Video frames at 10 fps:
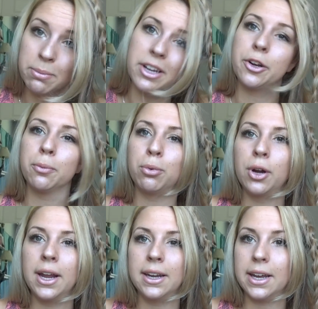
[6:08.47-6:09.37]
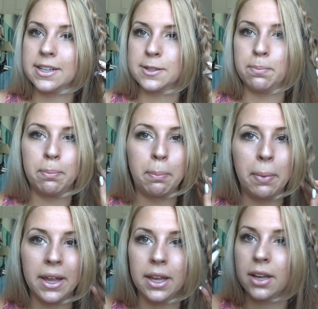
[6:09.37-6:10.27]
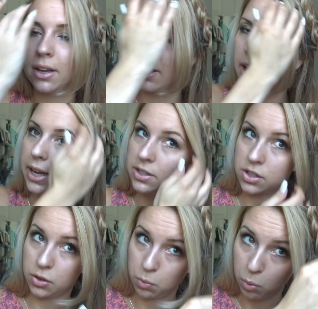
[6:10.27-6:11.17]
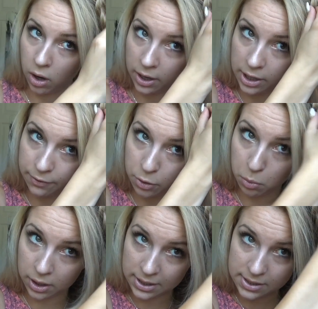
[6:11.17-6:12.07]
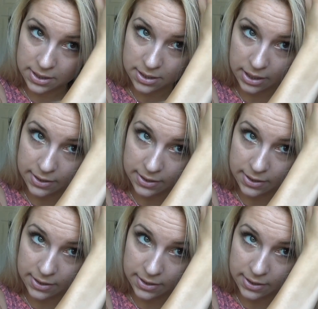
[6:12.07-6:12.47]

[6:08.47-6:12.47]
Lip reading: make your braid as big as you want. If you want it to stay